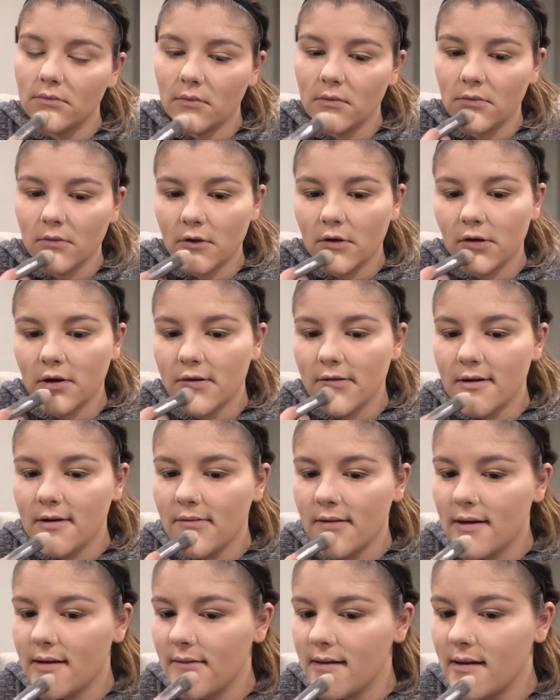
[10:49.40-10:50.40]
Okay.
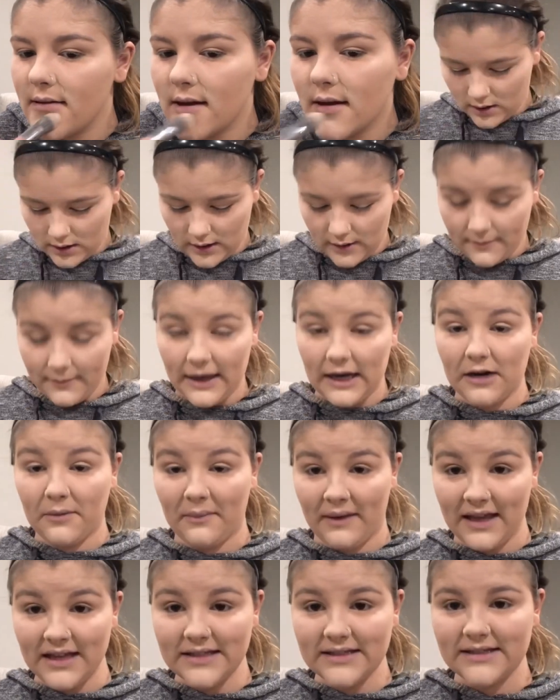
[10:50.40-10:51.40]
And I made a
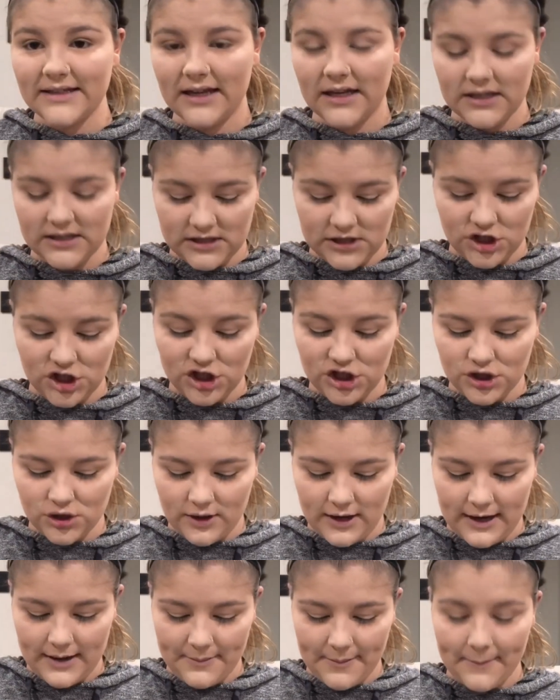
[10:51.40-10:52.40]
mess. That's just
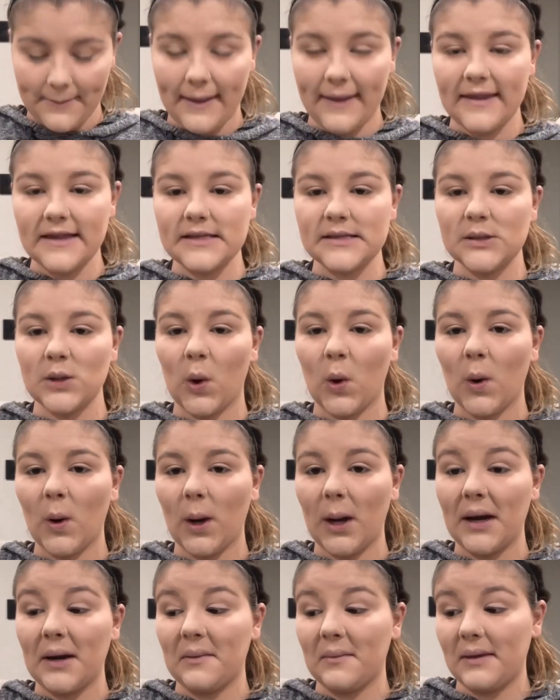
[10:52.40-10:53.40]
great. My mother's not
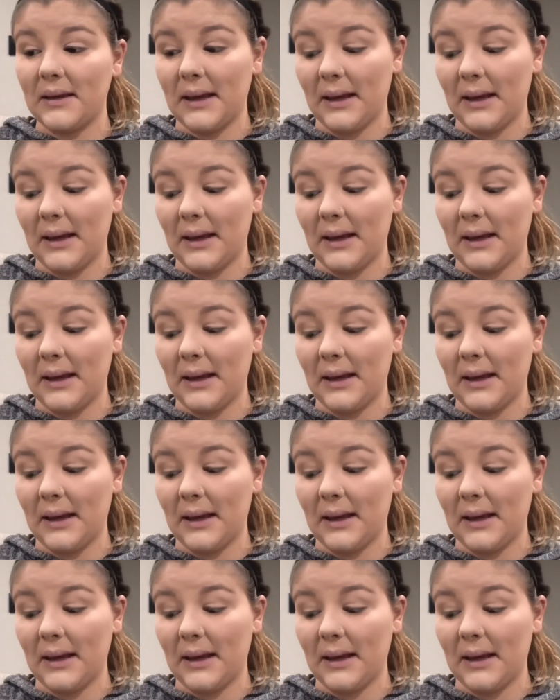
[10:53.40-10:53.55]
gonna be